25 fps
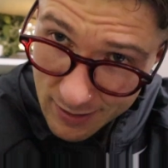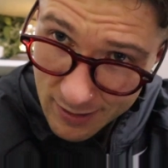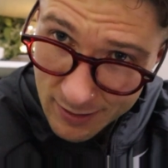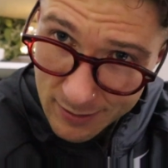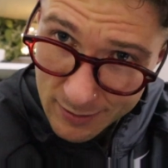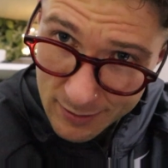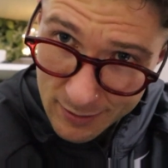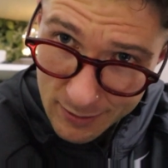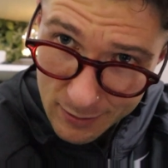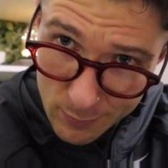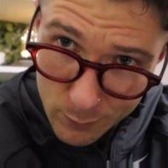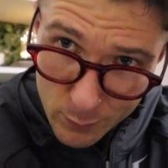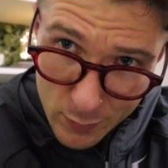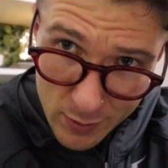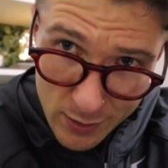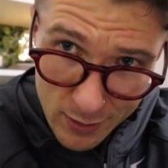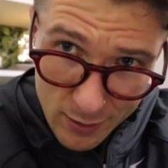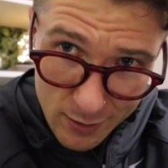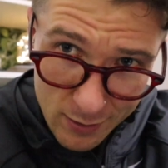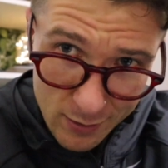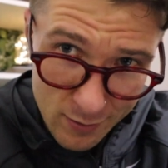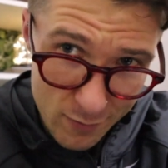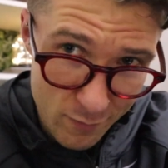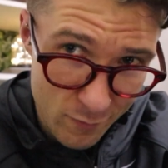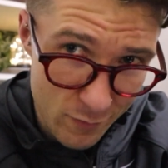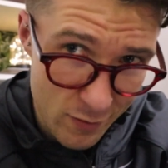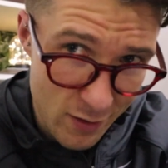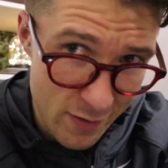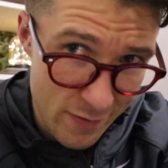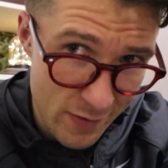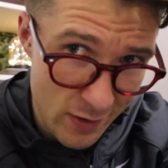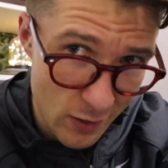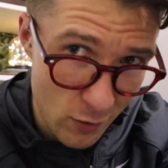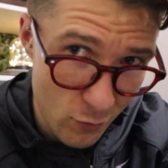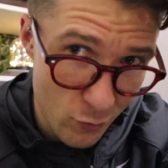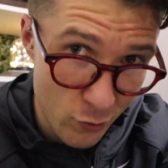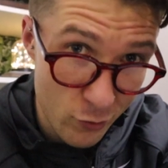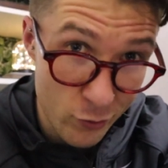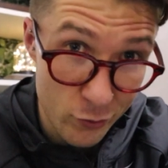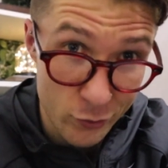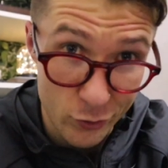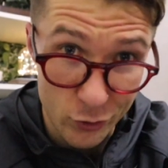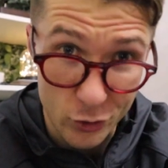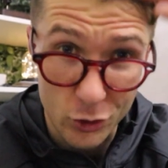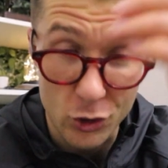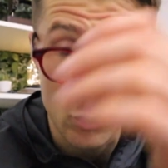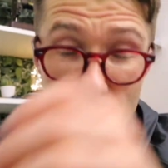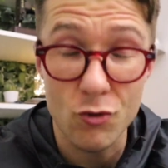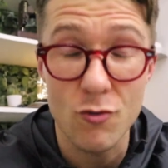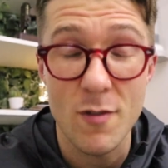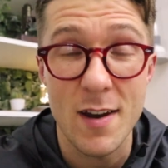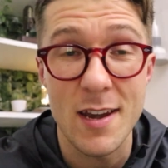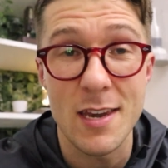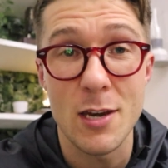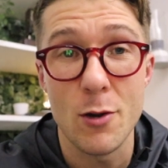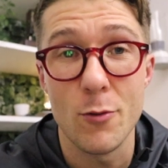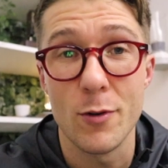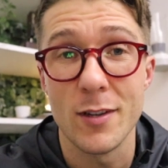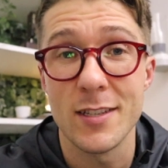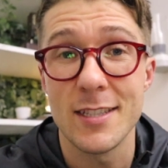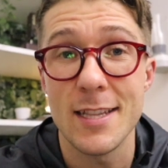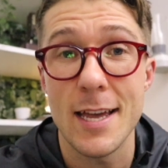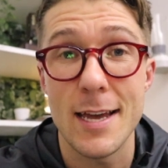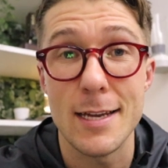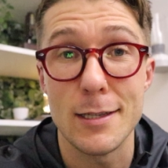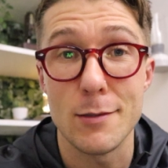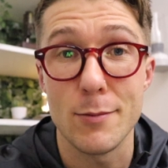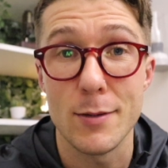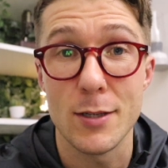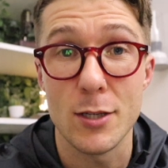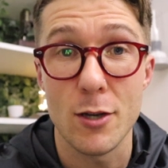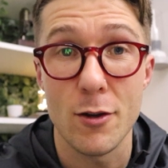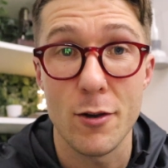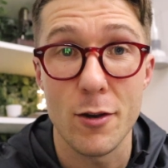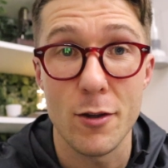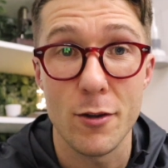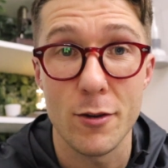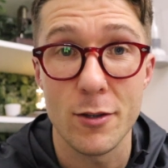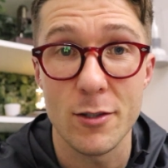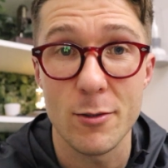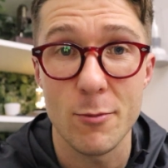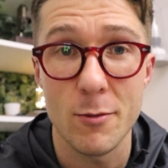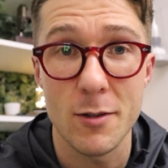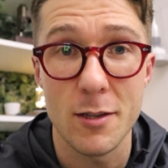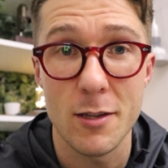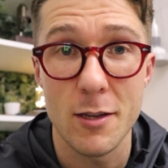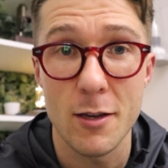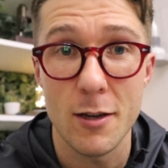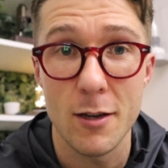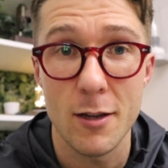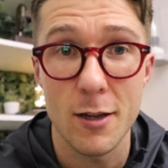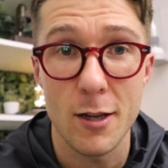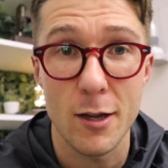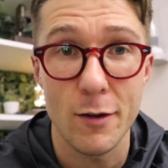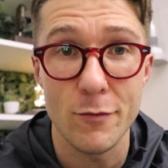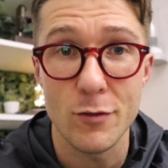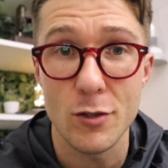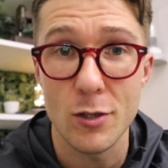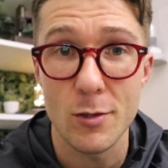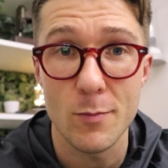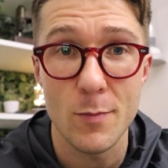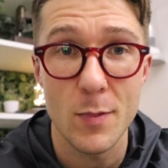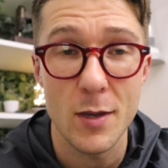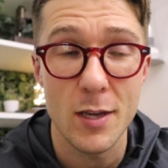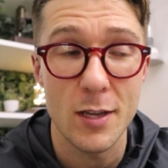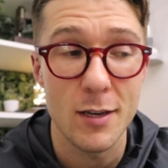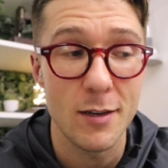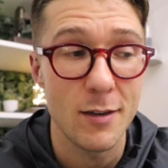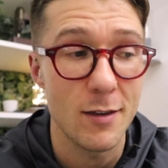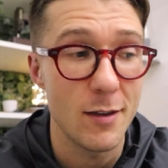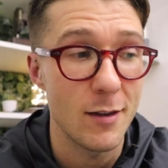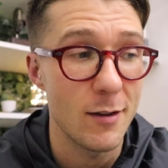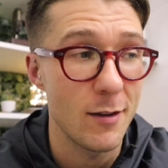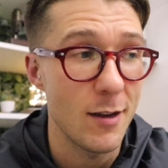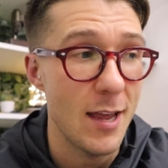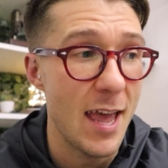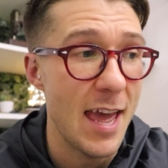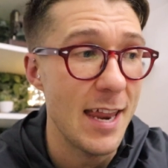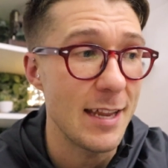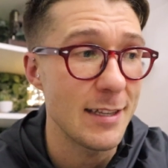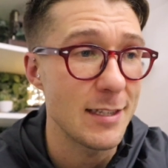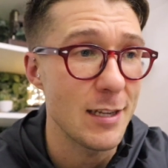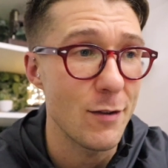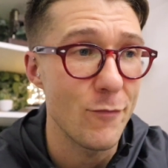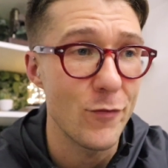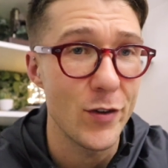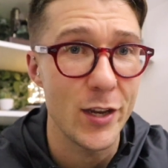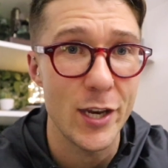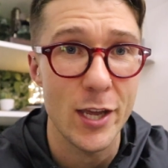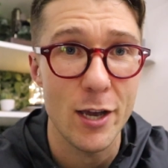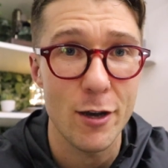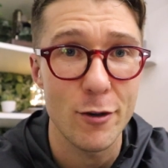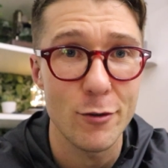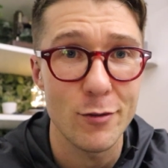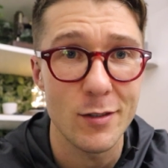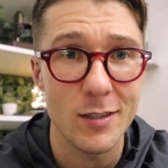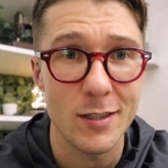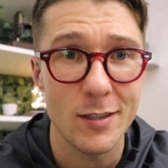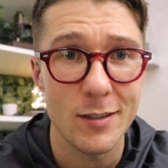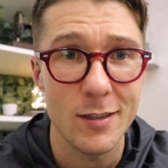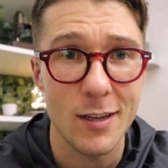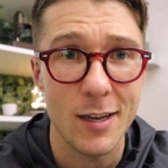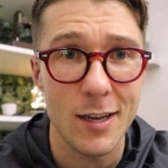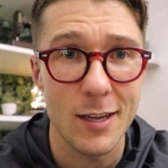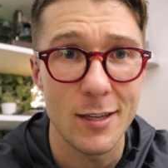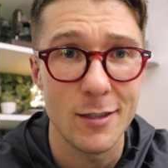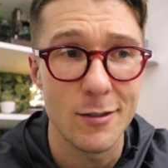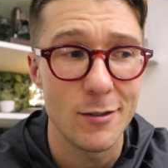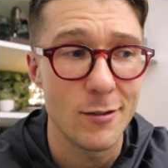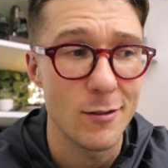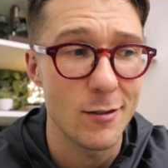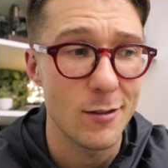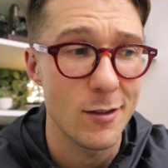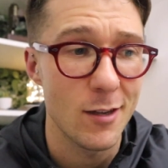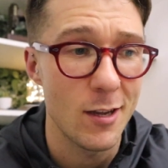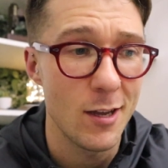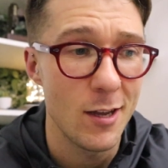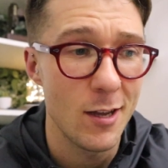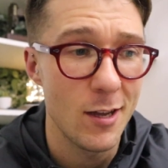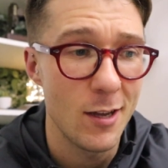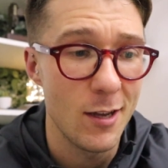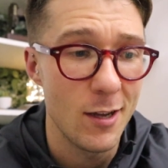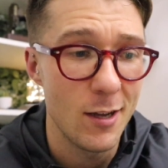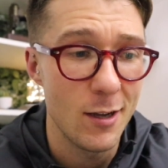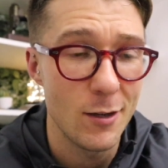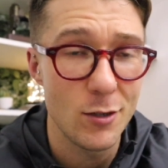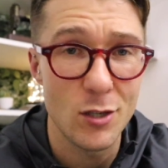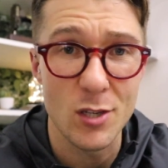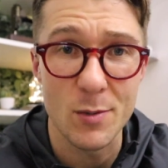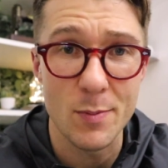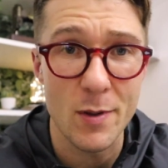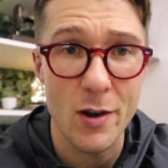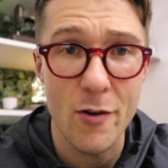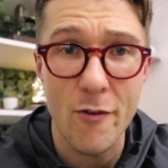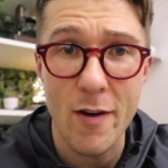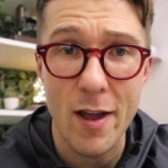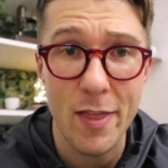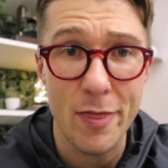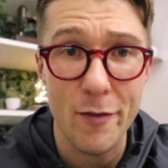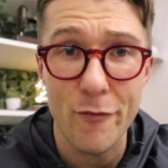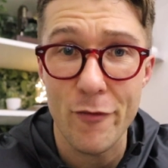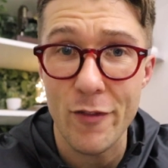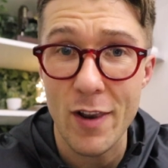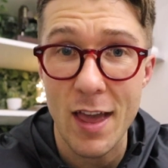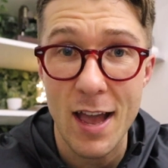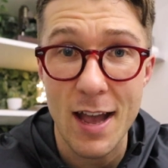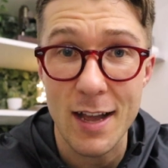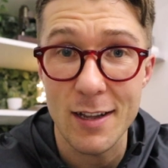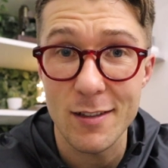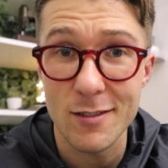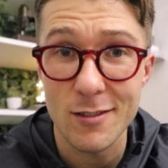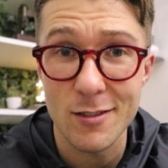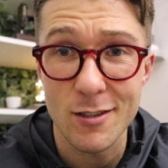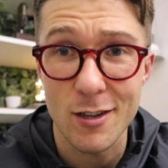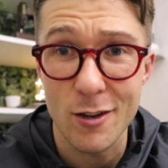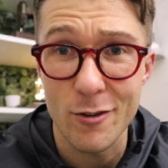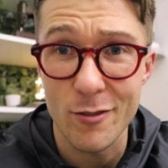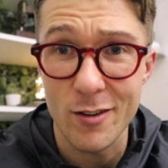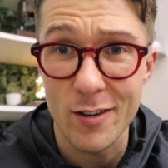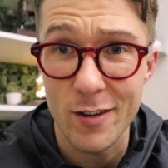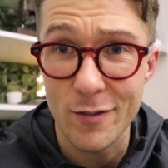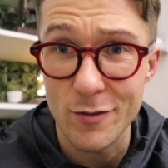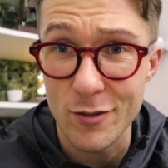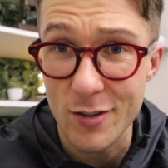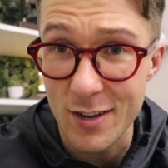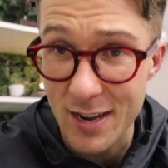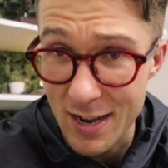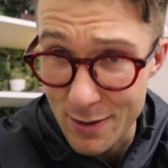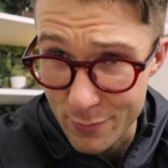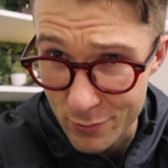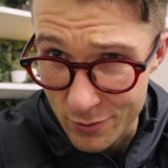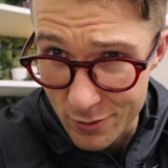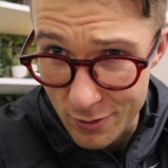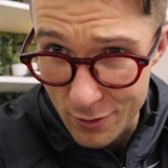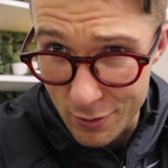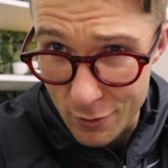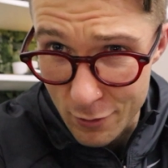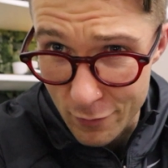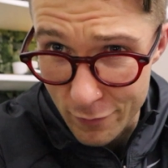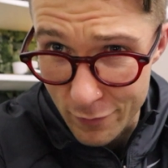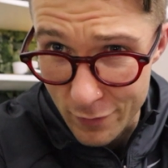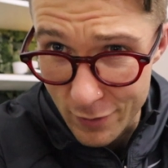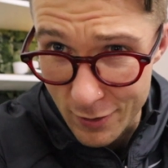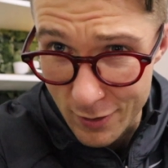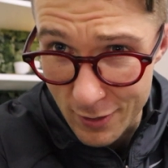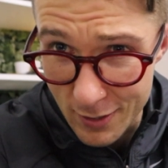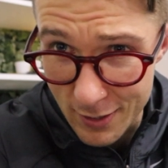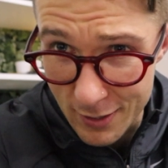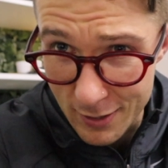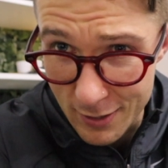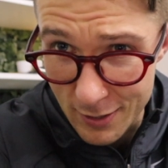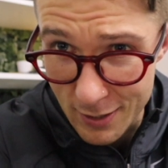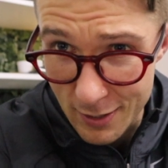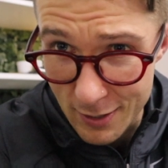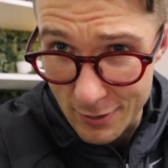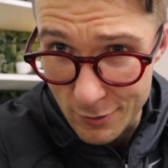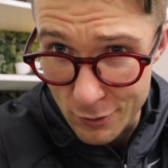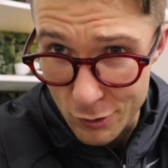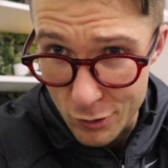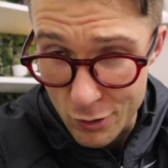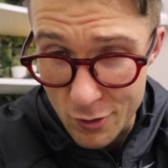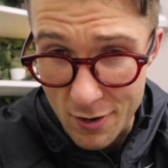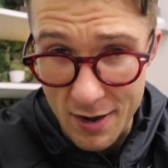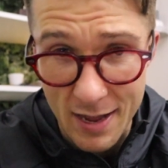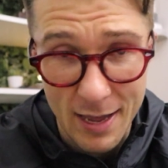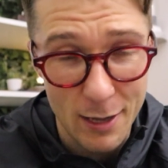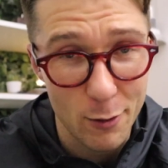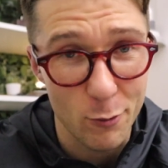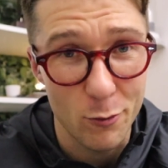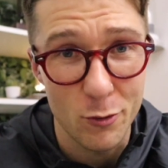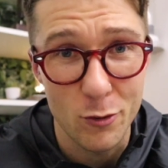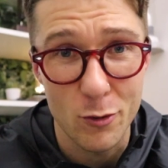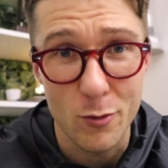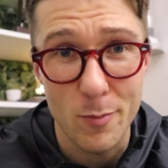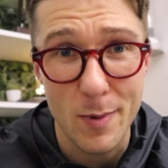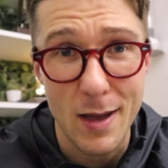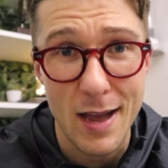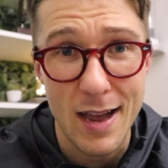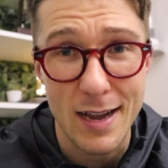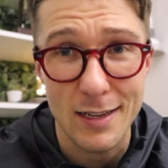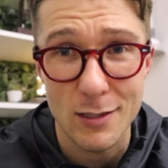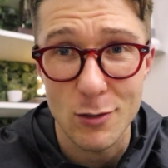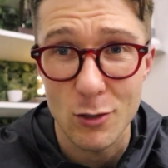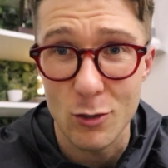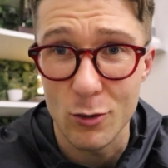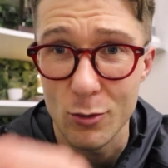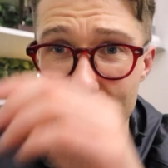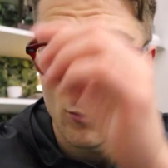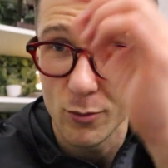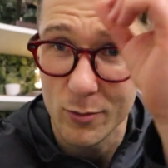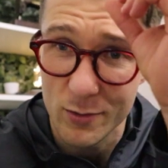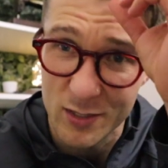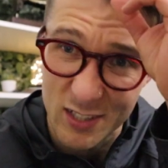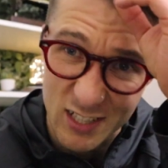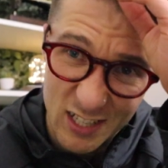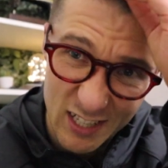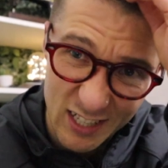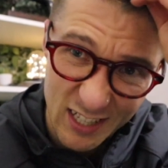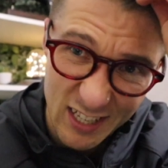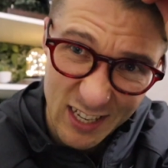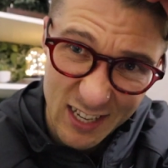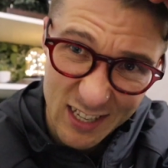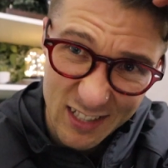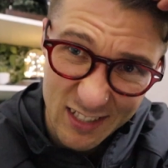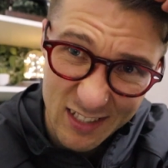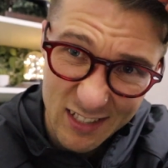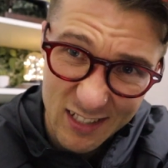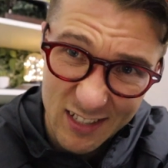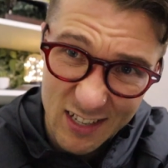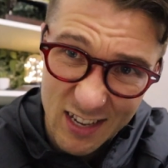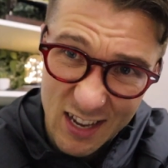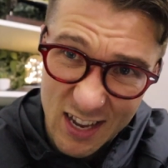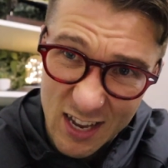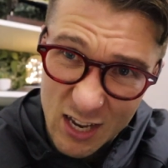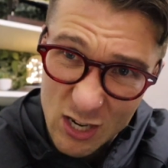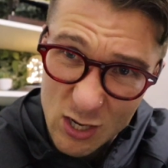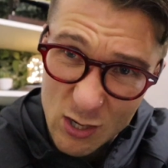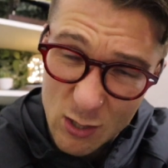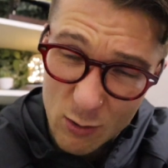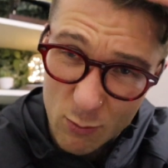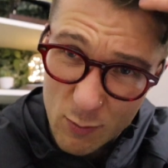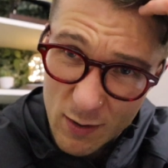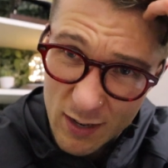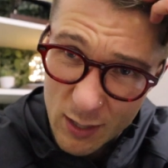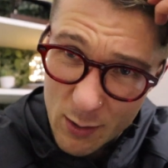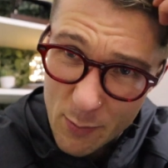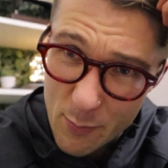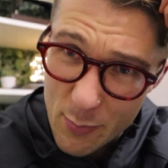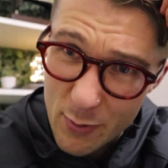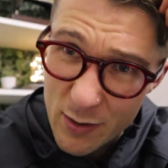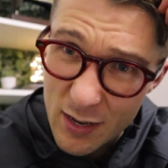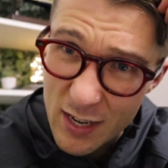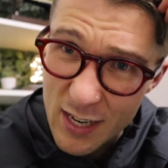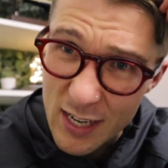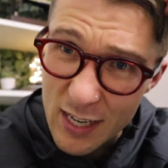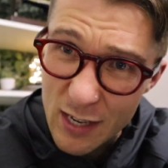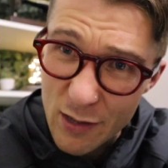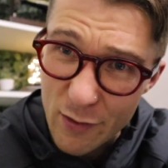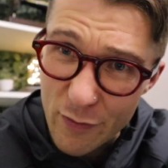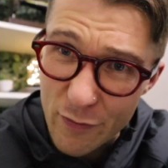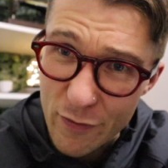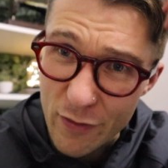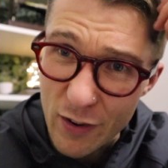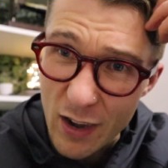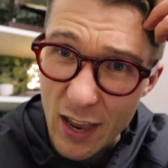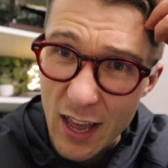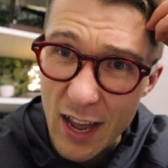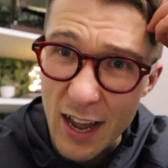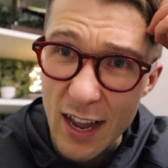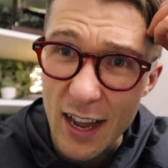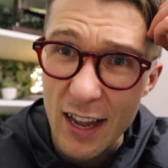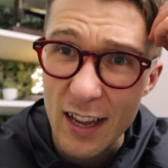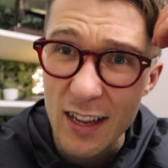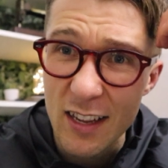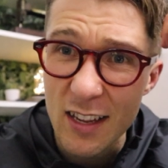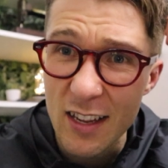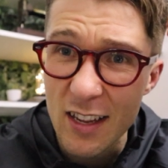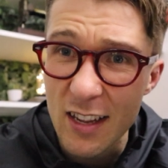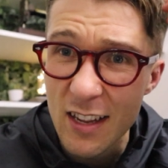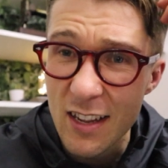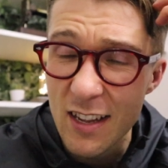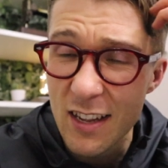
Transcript: and it's been a very unstrenuous day to be totally honest with you. I've just been editing videos and just been around the flat, so I've done absolutely nothing, and it has not held up at all. It's like it's just went completely flat.